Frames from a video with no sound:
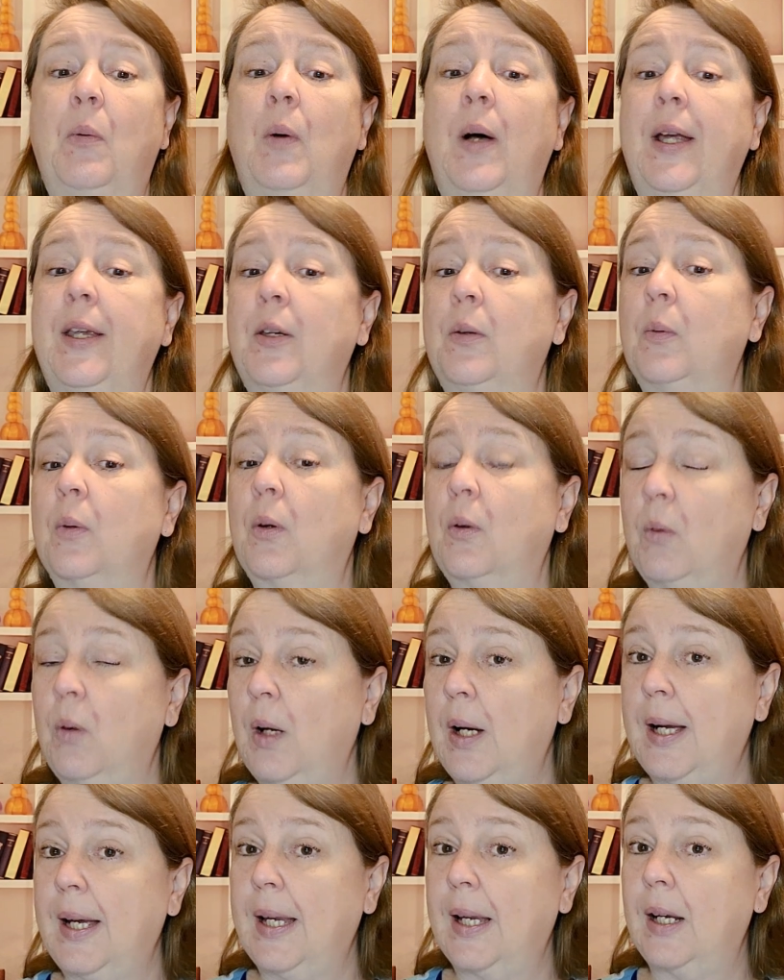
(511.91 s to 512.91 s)
why you were
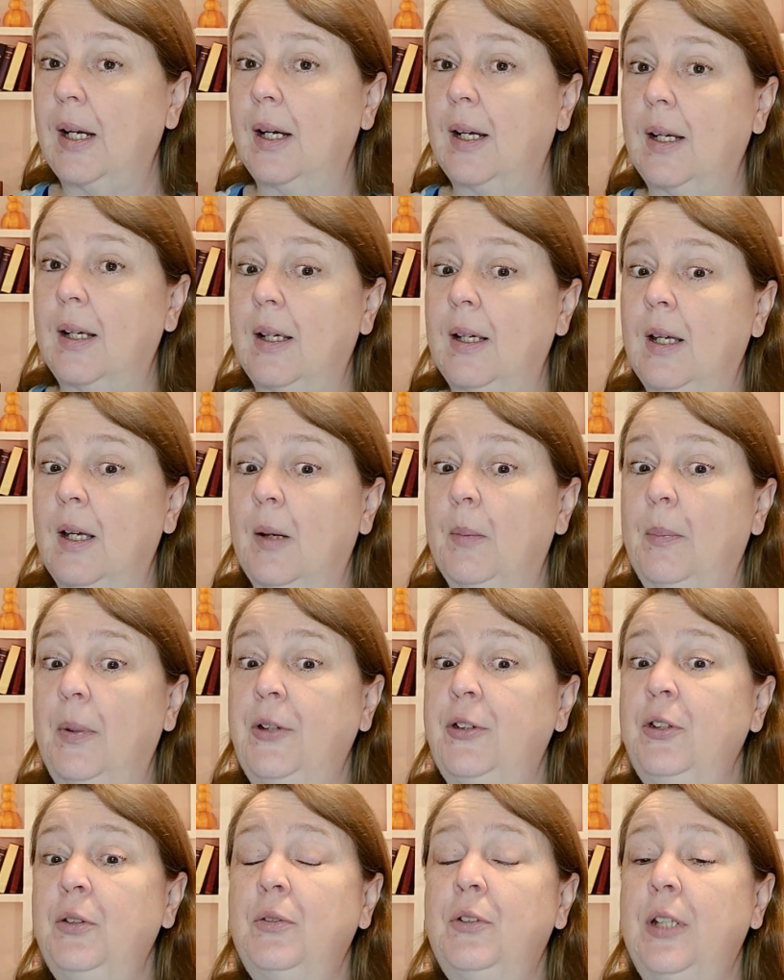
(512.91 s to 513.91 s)
crying,
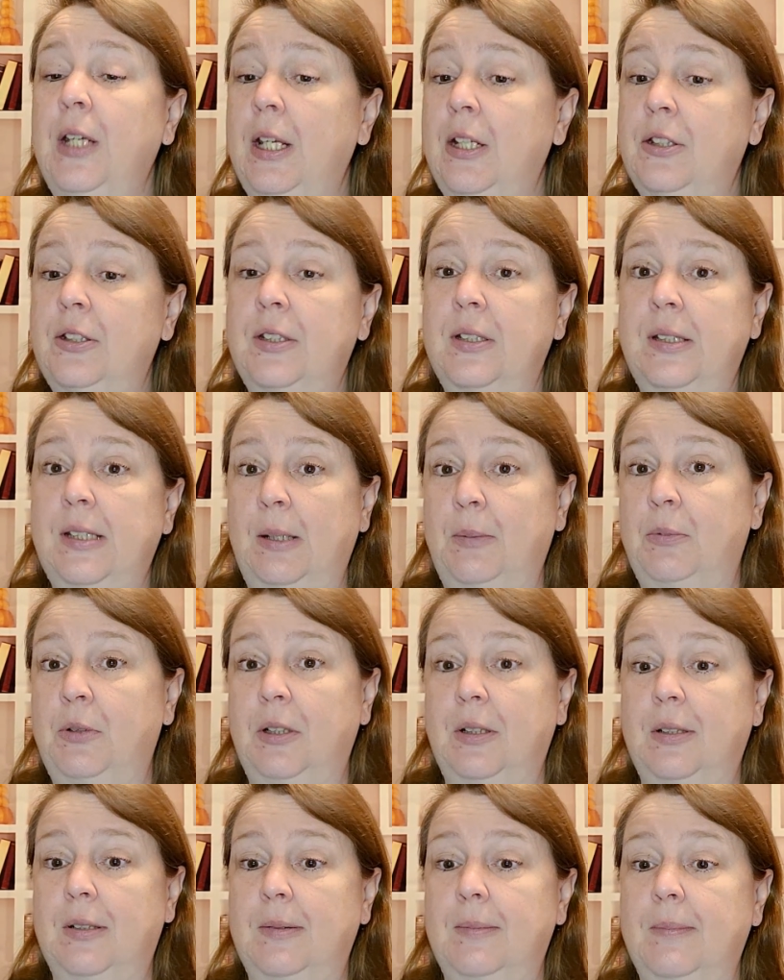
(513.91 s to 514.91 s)
but you changed the
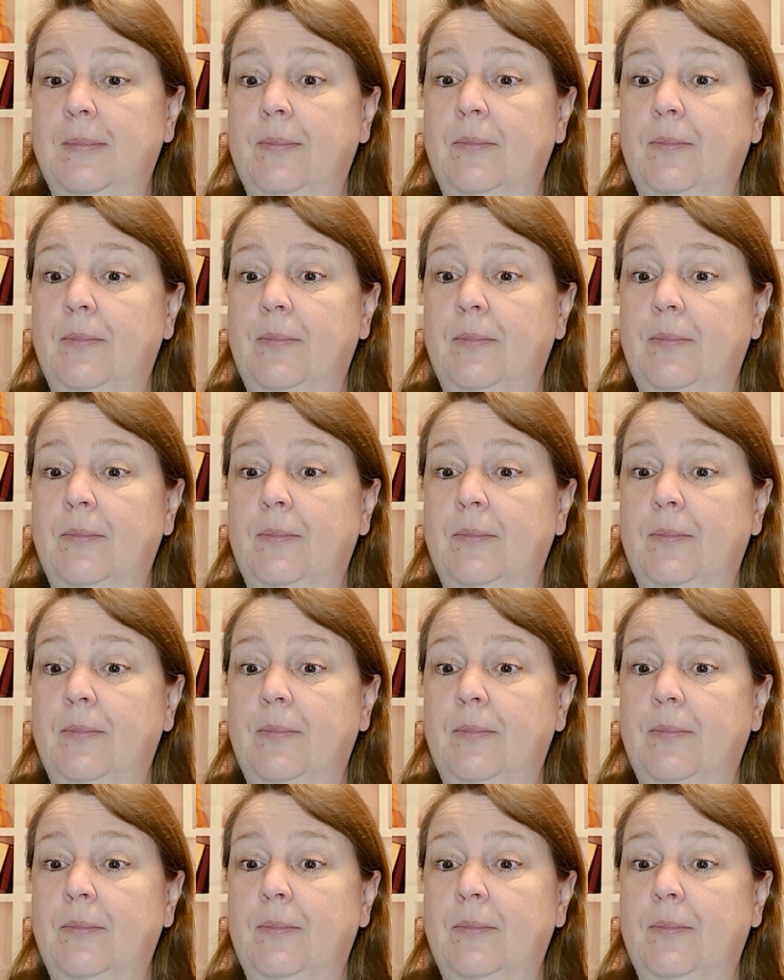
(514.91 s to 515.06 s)
subject.